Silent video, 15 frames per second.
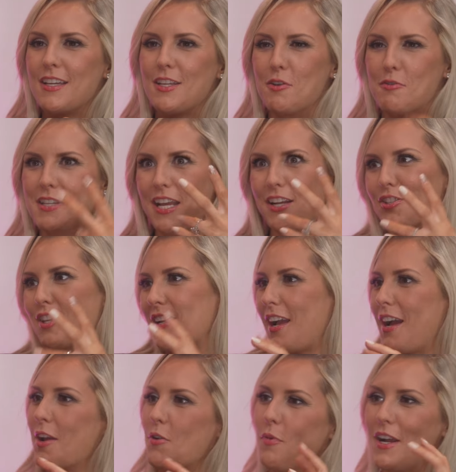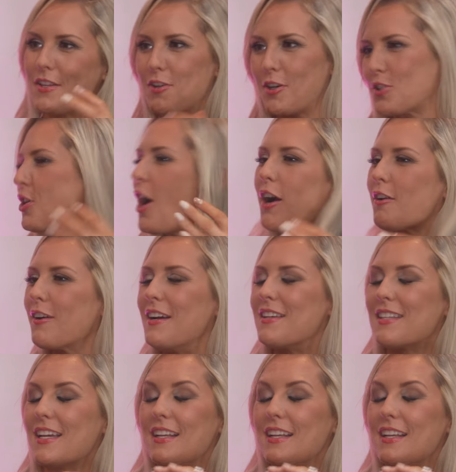you know, dance like unwinds our chakras.